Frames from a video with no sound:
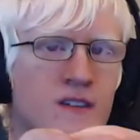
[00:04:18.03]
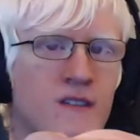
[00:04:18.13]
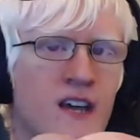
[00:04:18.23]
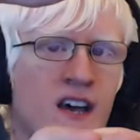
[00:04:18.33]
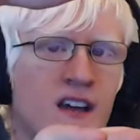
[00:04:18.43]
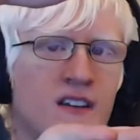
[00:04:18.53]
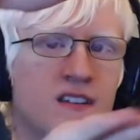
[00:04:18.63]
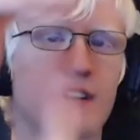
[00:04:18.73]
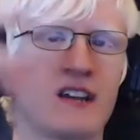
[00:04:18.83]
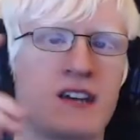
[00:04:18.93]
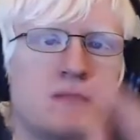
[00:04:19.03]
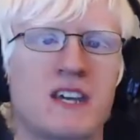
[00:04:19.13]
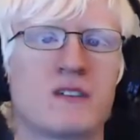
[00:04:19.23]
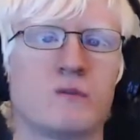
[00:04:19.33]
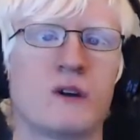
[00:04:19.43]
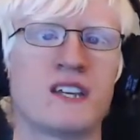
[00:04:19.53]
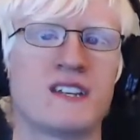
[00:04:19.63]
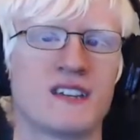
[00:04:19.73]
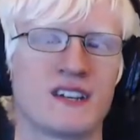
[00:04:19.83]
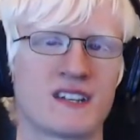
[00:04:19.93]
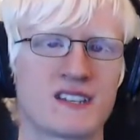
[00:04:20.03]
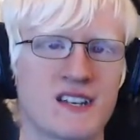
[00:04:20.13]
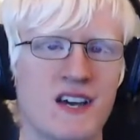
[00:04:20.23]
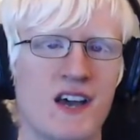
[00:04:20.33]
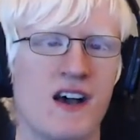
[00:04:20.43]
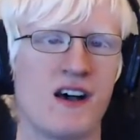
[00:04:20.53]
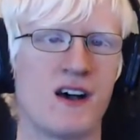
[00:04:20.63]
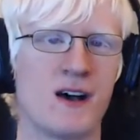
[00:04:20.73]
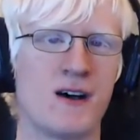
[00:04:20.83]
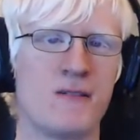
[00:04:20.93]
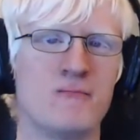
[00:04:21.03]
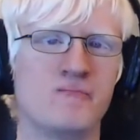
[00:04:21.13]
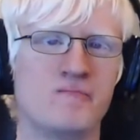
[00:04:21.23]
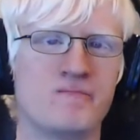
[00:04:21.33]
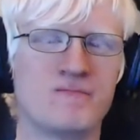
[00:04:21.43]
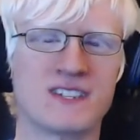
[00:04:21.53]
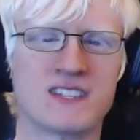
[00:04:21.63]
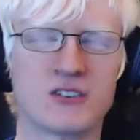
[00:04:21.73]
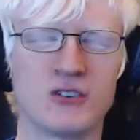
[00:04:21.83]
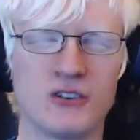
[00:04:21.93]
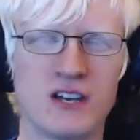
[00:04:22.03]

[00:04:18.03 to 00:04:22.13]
that. They're like big white things. So